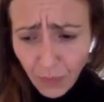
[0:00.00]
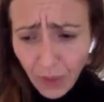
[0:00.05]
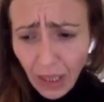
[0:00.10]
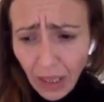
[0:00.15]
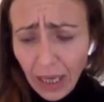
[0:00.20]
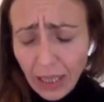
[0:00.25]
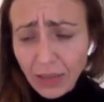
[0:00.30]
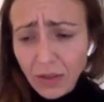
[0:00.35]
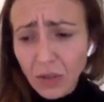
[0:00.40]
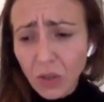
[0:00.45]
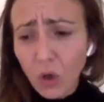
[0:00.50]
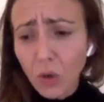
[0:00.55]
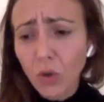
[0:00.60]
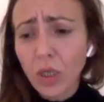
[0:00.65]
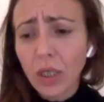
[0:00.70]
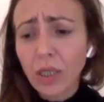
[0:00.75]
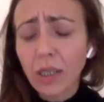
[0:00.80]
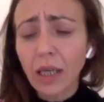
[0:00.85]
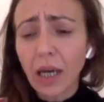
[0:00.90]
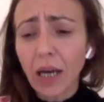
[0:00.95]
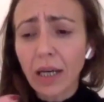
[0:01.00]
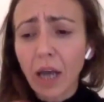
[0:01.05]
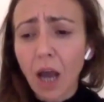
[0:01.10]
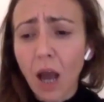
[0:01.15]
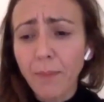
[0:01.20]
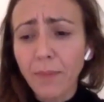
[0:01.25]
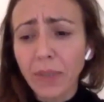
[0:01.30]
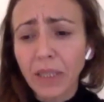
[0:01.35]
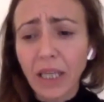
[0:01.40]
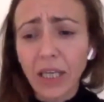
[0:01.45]
And so a
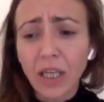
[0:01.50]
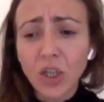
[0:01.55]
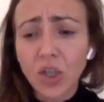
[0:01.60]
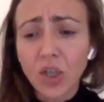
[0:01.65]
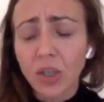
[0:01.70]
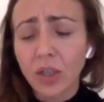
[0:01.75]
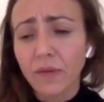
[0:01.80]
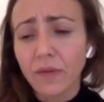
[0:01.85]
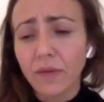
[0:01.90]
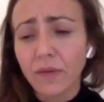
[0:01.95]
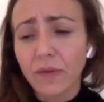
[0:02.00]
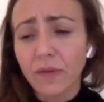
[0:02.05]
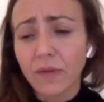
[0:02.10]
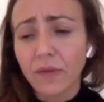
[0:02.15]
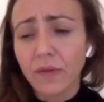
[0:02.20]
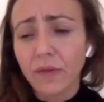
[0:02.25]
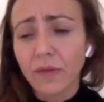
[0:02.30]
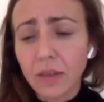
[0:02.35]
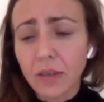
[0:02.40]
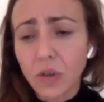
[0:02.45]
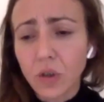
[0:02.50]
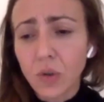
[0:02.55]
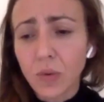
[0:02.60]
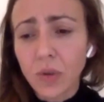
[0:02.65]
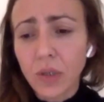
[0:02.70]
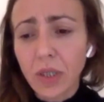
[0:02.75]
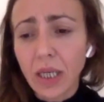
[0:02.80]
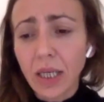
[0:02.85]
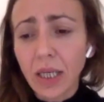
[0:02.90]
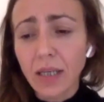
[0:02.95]
combination of these two
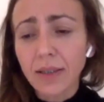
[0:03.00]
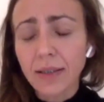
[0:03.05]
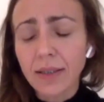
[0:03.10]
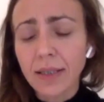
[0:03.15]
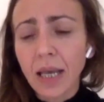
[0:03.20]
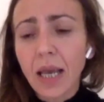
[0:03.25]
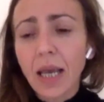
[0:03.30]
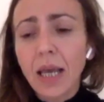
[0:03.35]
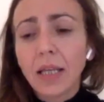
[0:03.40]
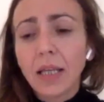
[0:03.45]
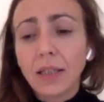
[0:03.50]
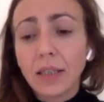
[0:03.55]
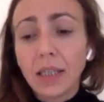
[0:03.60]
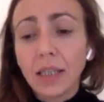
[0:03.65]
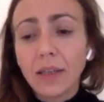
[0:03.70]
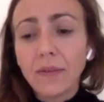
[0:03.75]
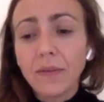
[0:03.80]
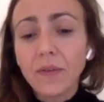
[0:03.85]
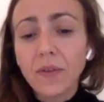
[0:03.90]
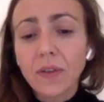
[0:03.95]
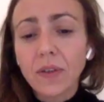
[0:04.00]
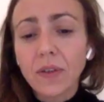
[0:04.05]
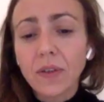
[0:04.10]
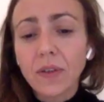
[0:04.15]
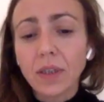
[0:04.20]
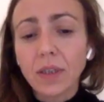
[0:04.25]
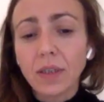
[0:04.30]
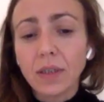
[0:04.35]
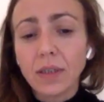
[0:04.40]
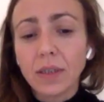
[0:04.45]
things leaves
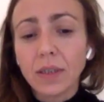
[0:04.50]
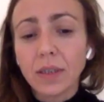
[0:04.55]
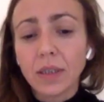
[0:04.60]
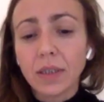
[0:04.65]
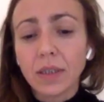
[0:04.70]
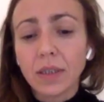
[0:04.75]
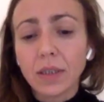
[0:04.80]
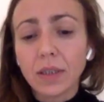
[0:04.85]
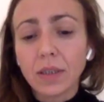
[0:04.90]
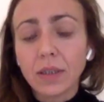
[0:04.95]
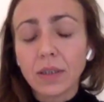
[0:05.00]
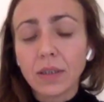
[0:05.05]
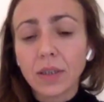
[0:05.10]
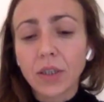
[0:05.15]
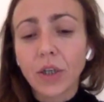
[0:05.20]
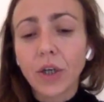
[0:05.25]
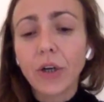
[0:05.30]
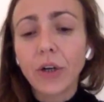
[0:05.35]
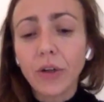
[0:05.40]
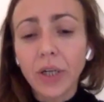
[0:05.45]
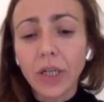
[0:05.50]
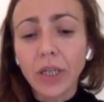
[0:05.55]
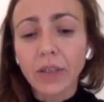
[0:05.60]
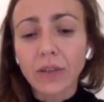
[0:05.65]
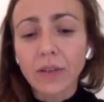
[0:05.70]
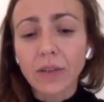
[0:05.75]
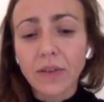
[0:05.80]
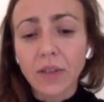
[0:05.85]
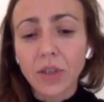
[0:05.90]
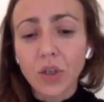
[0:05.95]
the current
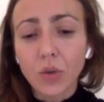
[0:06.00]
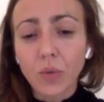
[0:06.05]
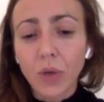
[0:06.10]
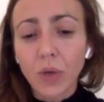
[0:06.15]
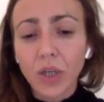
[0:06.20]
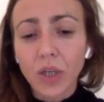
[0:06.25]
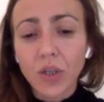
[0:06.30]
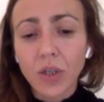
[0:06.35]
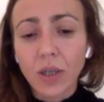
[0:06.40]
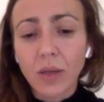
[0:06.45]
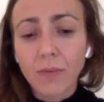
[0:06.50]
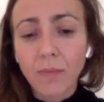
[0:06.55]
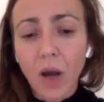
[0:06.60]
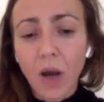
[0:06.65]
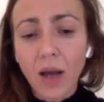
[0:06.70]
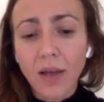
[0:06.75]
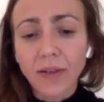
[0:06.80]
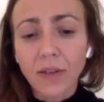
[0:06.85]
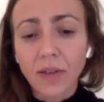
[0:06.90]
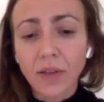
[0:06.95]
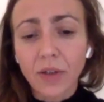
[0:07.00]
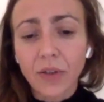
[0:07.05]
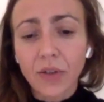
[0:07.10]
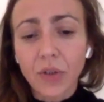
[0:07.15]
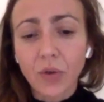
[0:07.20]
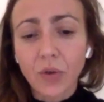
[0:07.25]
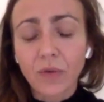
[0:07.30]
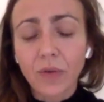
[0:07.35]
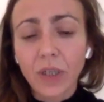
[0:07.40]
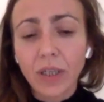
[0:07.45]
situation in Bosnia and
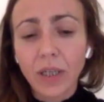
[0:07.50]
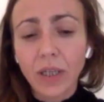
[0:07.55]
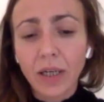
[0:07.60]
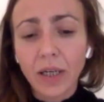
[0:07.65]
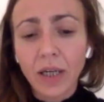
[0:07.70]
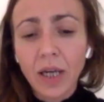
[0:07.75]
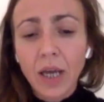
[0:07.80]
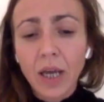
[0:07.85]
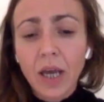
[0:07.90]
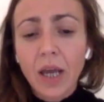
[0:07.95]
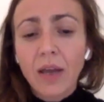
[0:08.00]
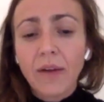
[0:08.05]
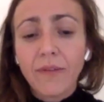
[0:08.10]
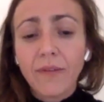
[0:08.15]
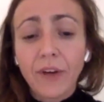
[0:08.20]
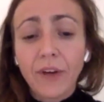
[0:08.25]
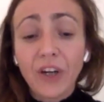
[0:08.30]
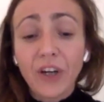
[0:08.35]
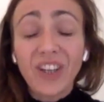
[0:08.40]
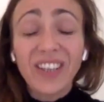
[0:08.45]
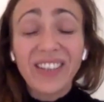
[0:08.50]
Herzegovina very